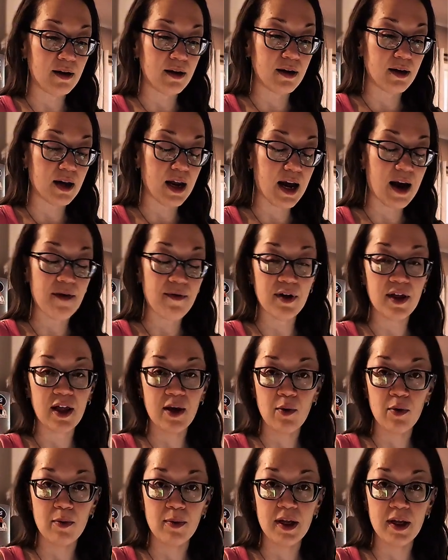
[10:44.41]
everything will
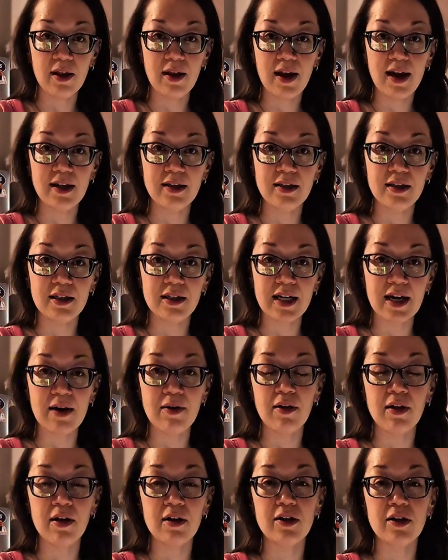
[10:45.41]
be linked down in the
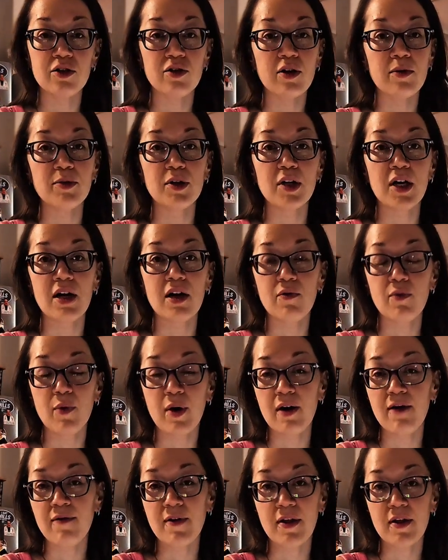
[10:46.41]
description of where I
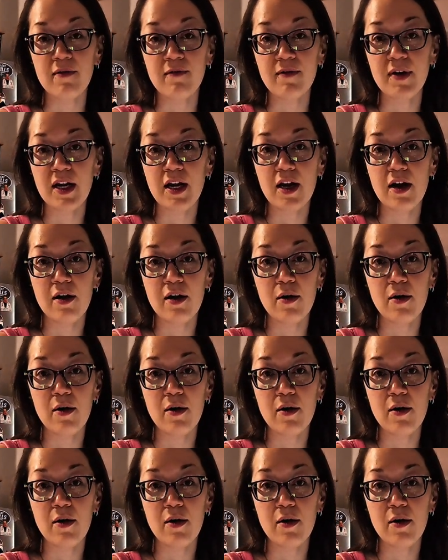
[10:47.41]
found the video.